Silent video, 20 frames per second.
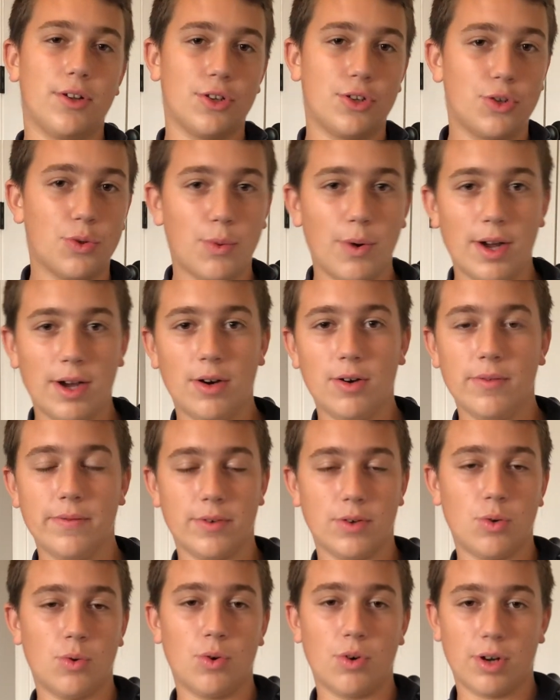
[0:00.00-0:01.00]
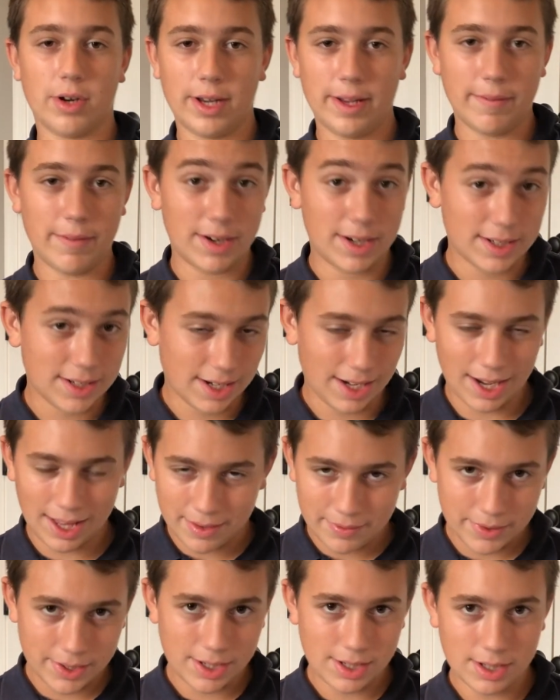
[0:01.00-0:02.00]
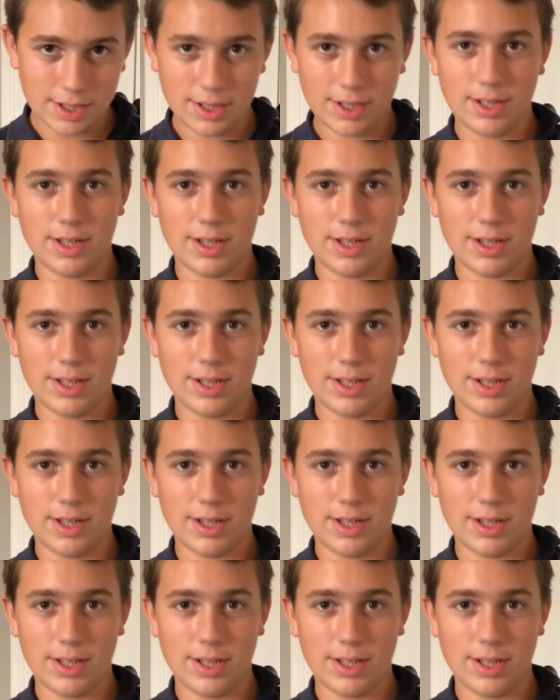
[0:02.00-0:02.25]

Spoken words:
12 or even an 11,